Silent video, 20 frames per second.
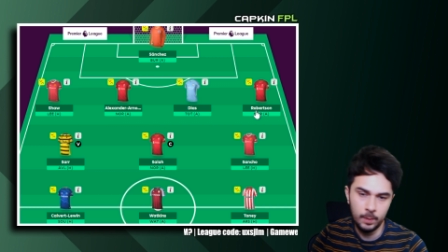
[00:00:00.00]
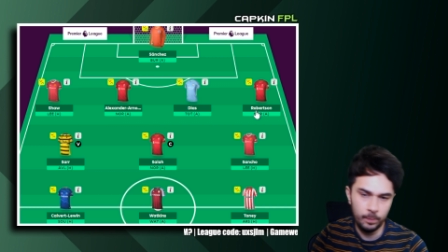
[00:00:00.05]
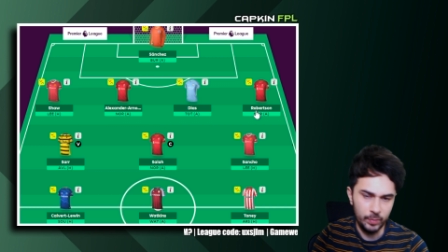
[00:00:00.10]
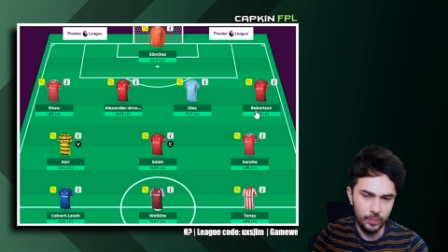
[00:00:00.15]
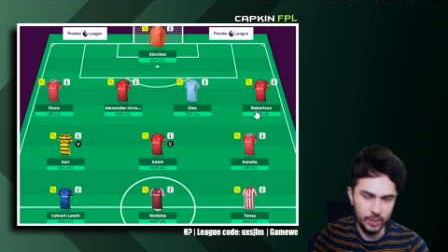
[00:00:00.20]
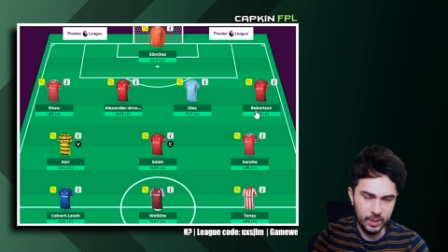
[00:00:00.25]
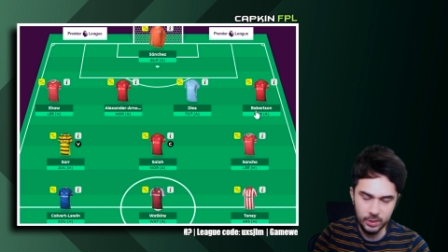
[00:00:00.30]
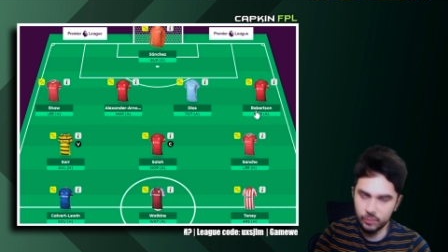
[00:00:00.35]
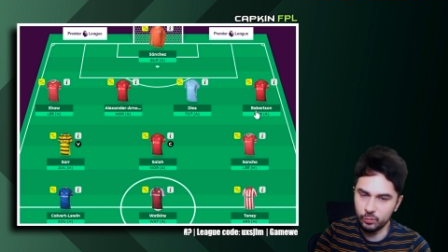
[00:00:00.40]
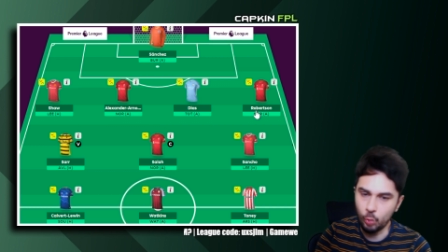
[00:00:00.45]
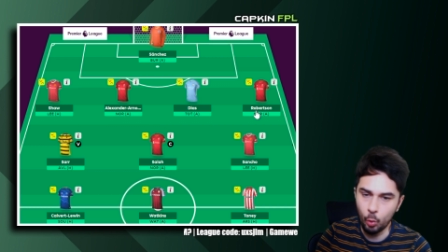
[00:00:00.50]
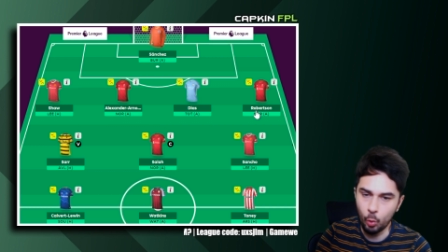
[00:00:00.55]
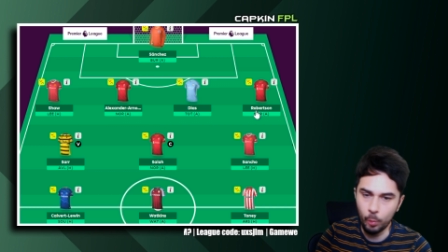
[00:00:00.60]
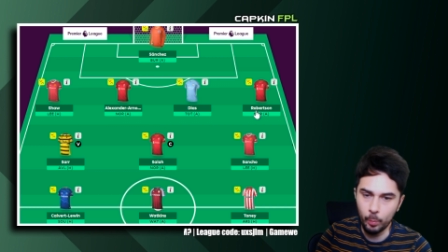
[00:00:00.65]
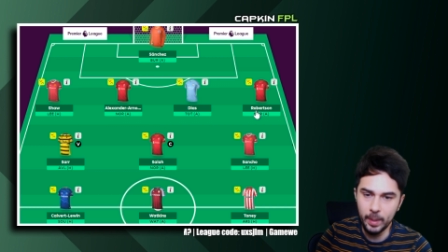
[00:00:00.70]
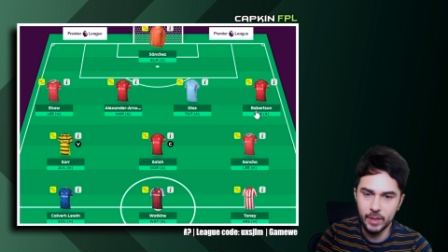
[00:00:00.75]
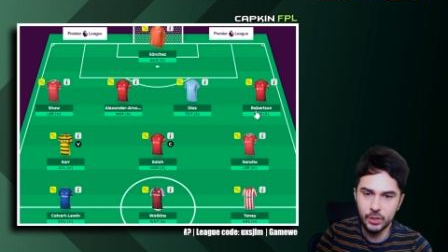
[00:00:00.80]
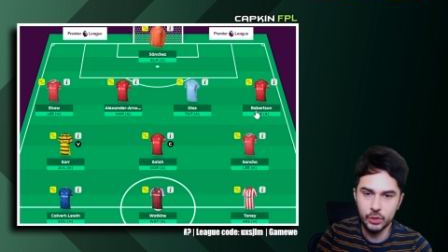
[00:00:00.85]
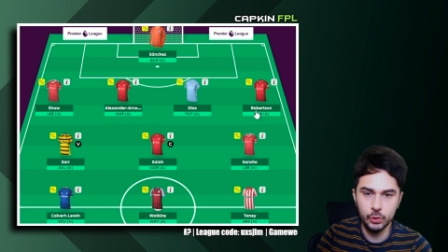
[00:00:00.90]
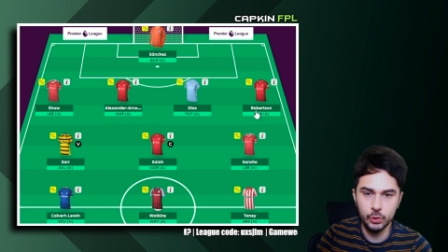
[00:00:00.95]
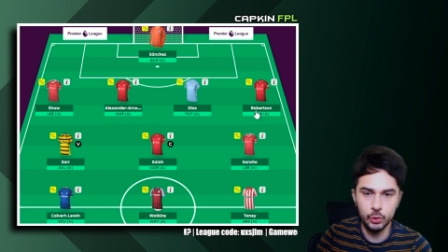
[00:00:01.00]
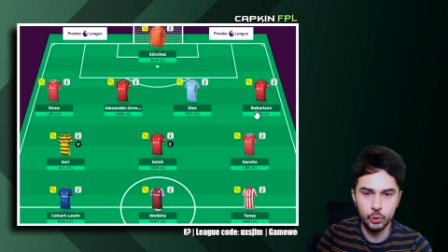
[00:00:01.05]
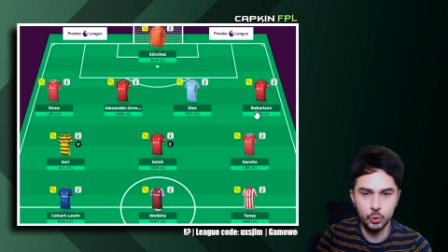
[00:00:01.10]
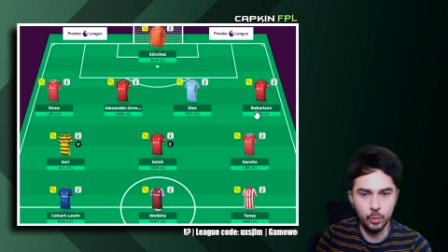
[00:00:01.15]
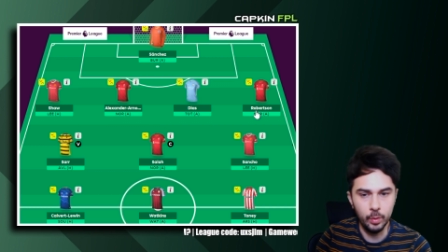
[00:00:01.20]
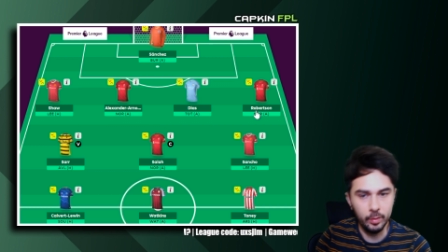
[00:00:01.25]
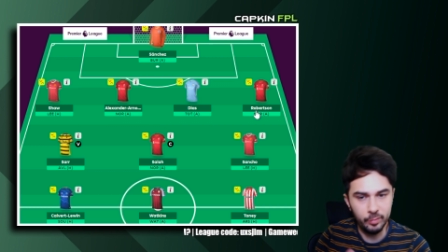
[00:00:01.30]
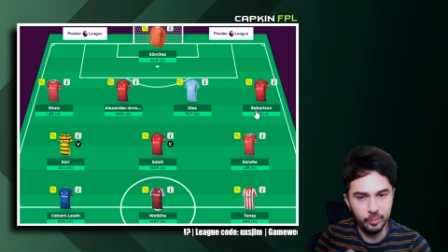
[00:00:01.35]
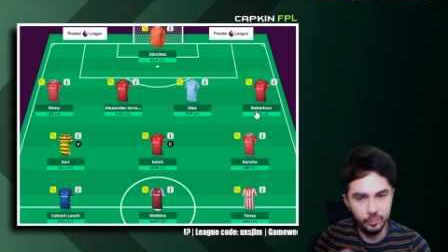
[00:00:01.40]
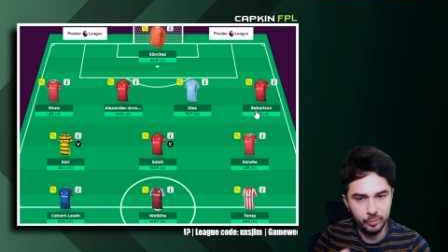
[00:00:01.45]
this formation to
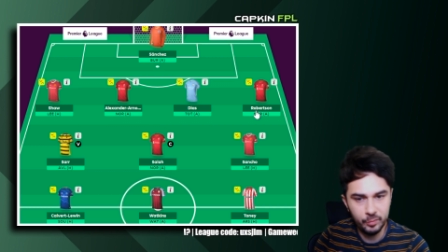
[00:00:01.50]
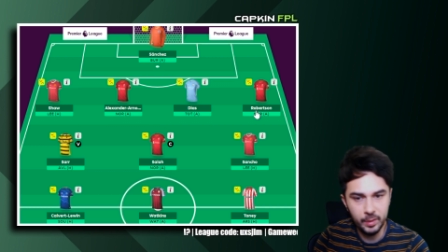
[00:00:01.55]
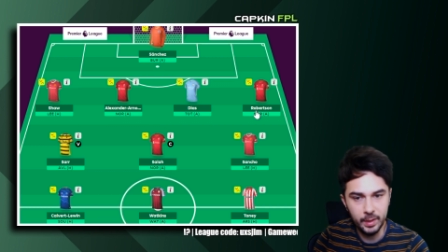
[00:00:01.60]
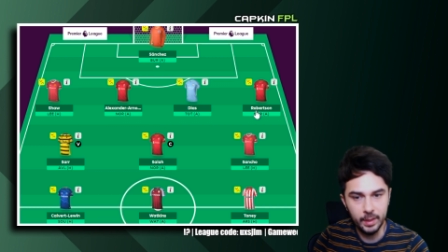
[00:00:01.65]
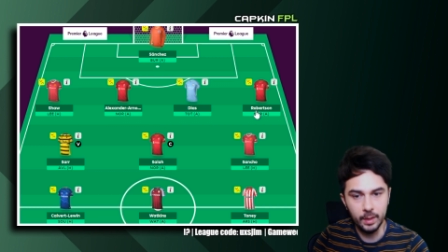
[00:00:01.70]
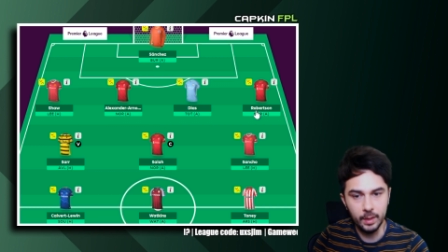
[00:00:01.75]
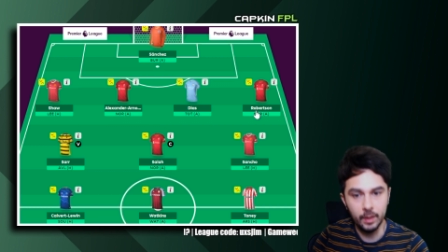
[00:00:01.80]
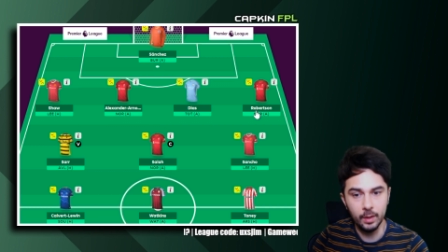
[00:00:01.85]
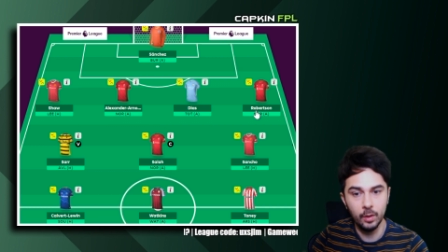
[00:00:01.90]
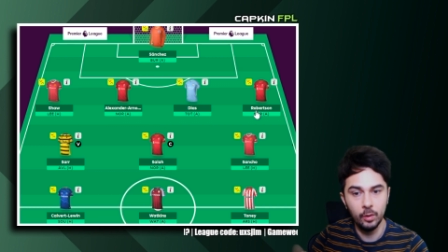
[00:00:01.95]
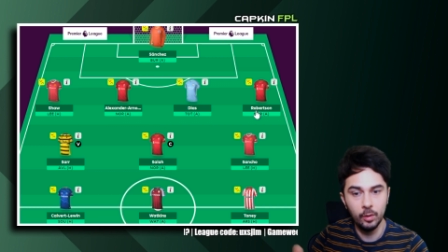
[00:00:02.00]
a 3